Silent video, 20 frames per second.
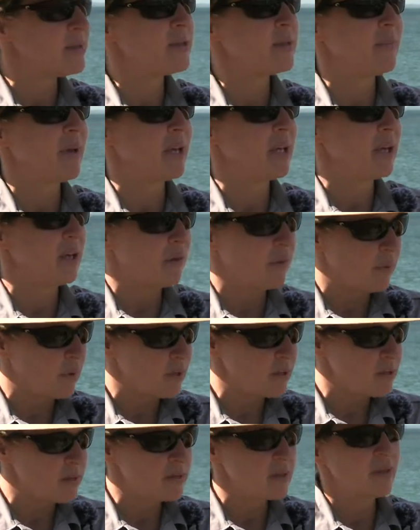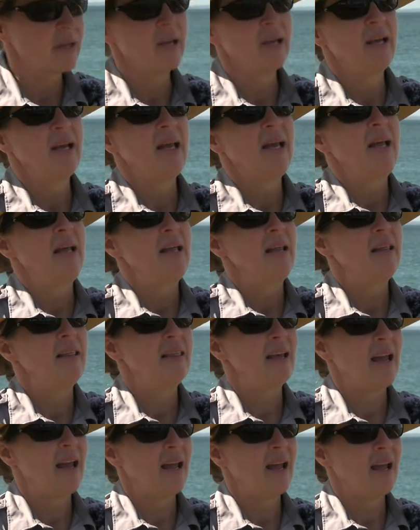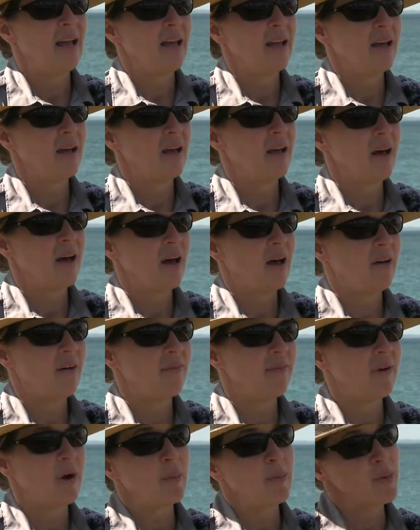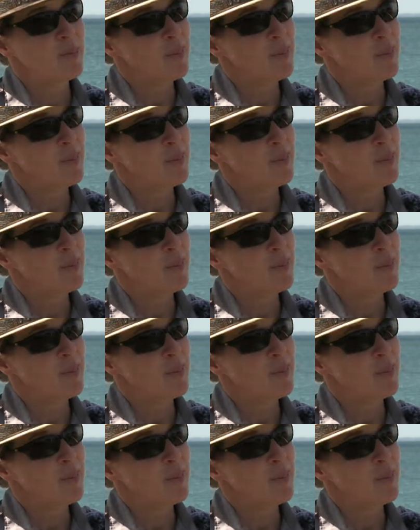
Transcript: to make it yours, they farmed